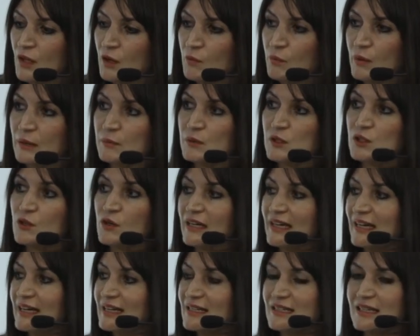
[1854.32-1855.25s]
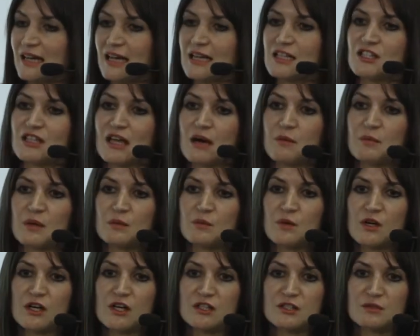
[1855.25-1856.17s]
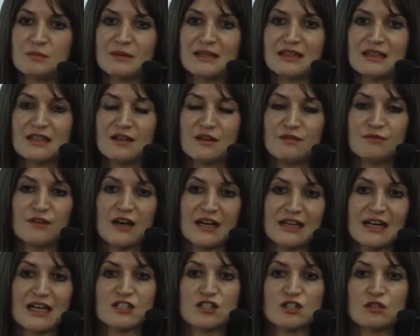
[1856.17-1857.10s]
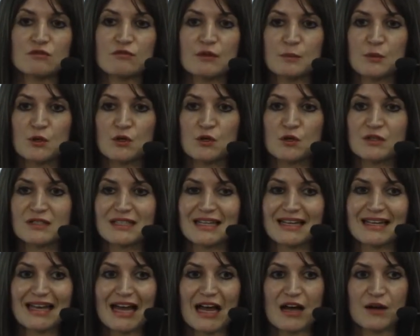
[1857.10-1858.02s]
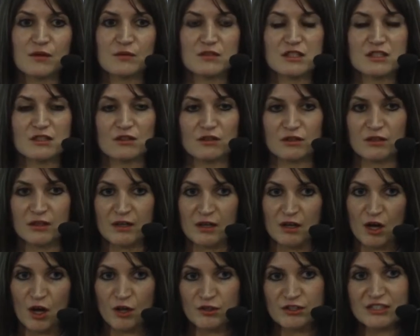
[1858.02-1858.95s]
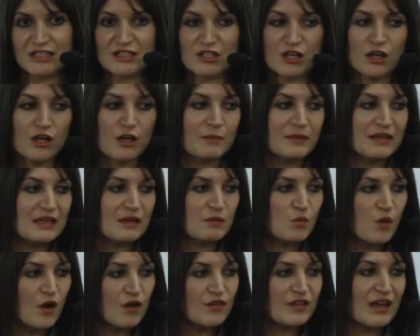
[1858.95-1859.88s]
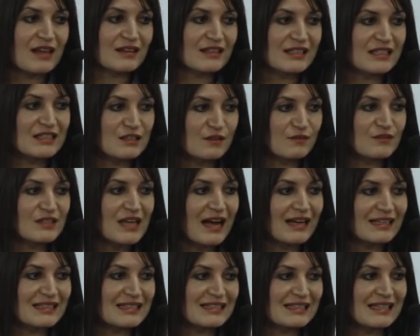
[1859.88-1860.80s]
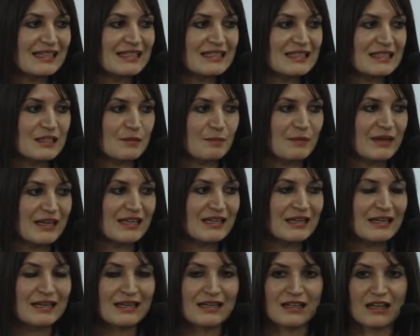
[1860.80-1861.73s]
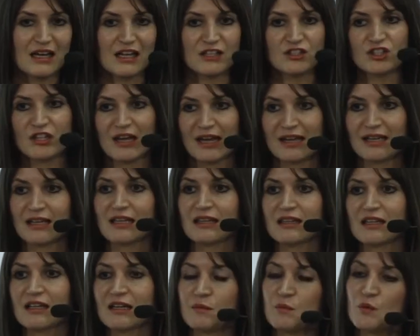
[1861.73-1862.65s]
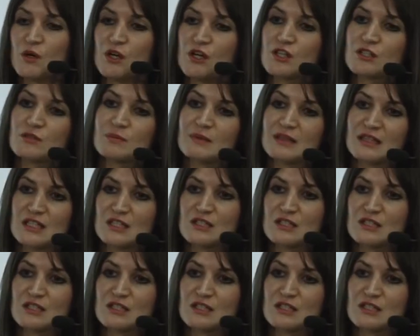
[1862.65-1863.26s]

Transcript: We were lucky at Sage that we worked with the Financial Reporting Council on determining what that list of tags needs to be and checking that it works with the